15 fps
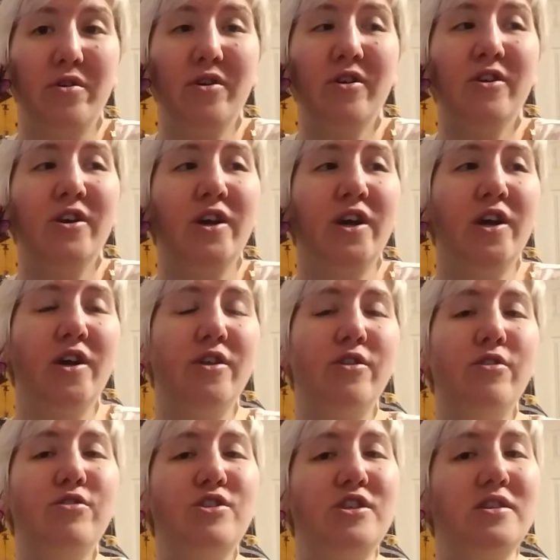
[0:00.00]
her.
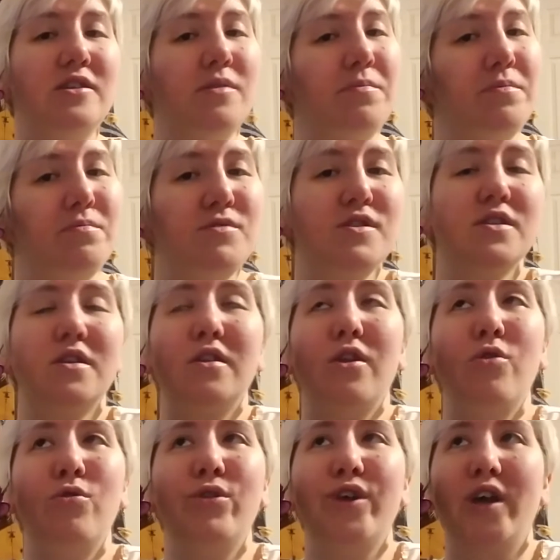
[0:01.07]
Though
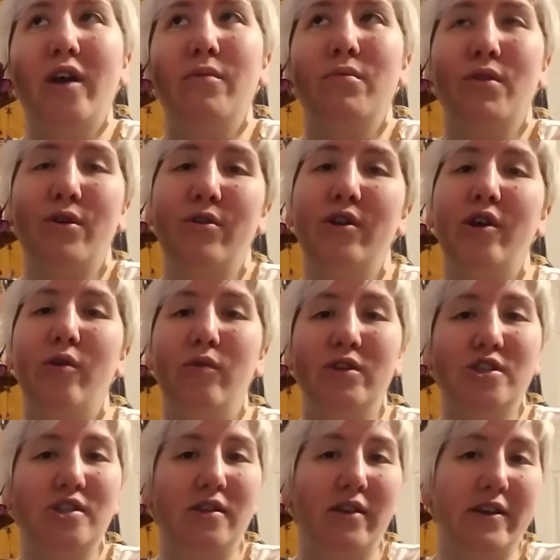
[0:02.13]
slowly I'm learning what
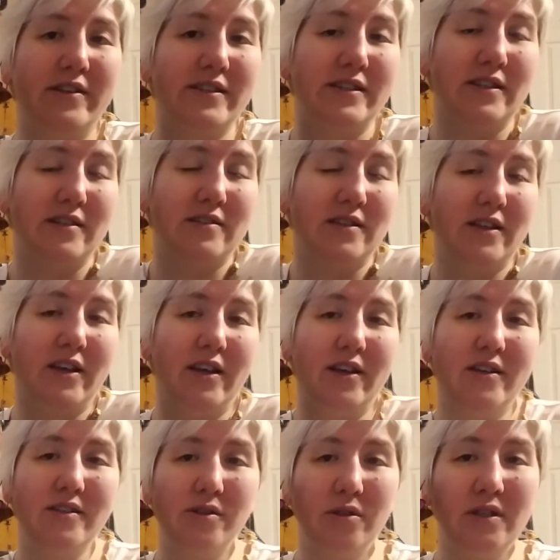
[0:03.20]
she likes and doesn't like,
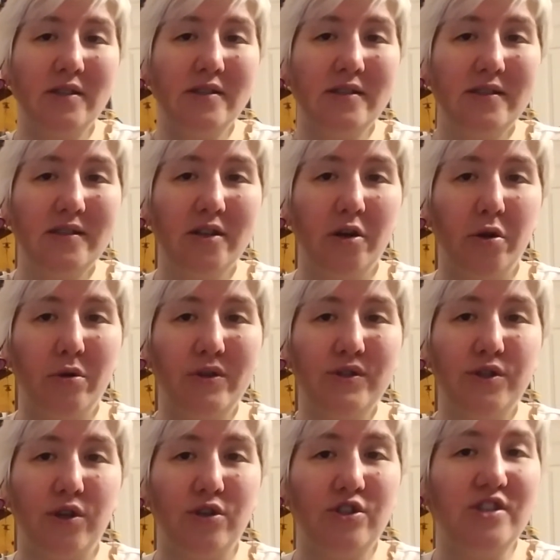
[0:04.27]
so that's, you know, it's
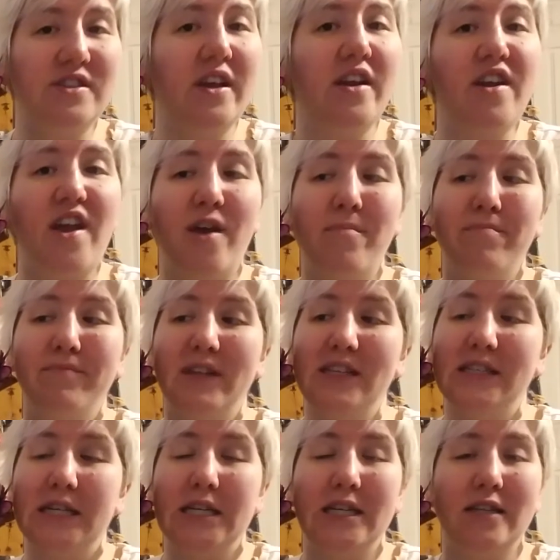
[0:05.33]
good. She's got a name,
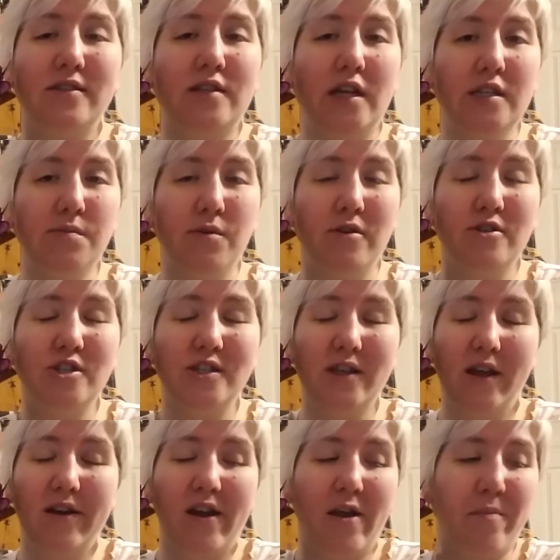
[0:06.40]
that's it, that's Jasper, she's
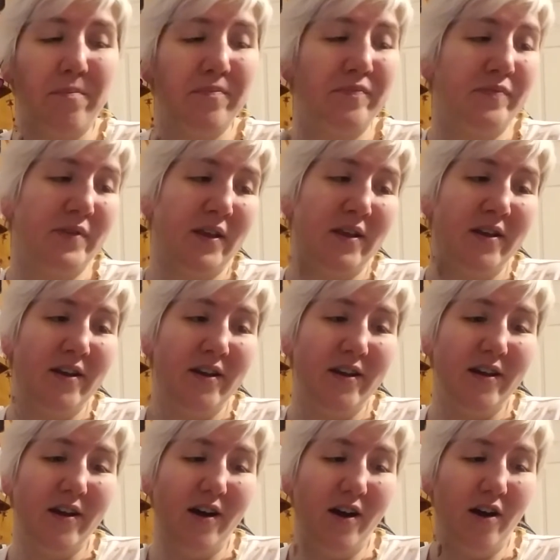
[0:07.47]
got a name.
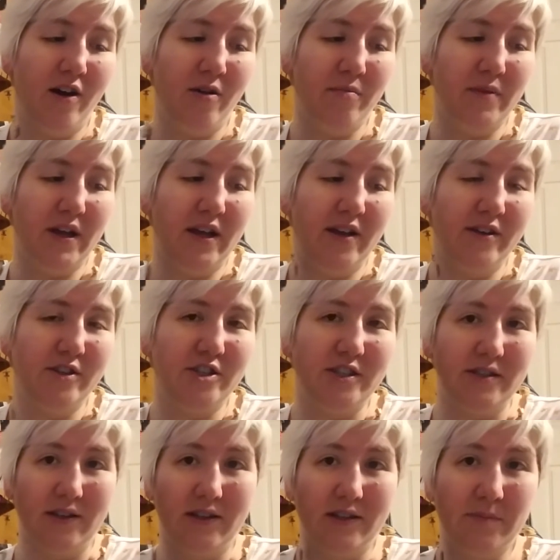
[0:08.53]
And she's
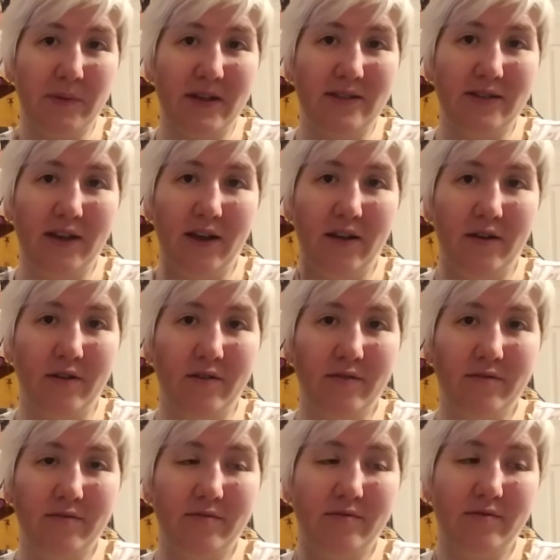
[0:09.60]
like a space kitten,
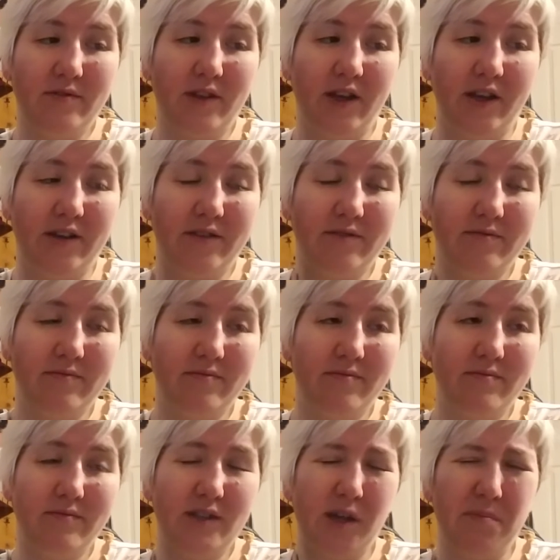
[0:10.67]
like,
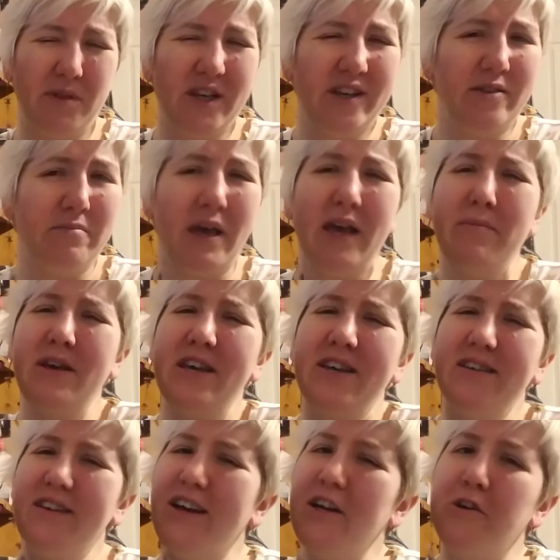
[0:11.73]
something,
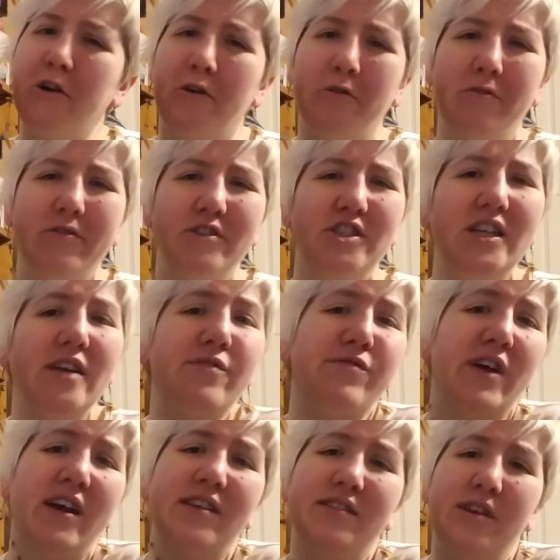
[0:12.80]
maybe? I don't know. She had
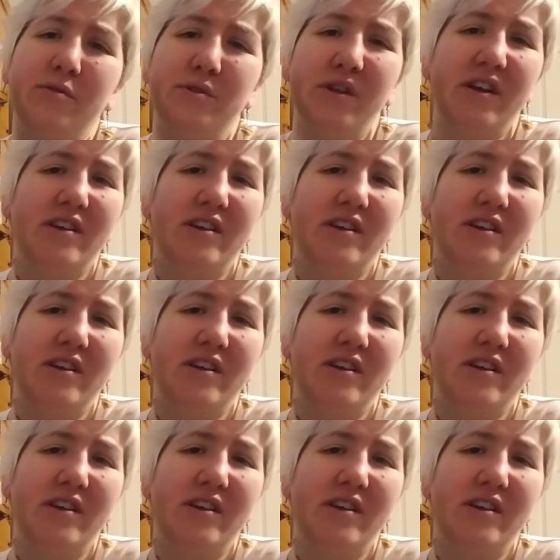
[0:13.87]
fangs and I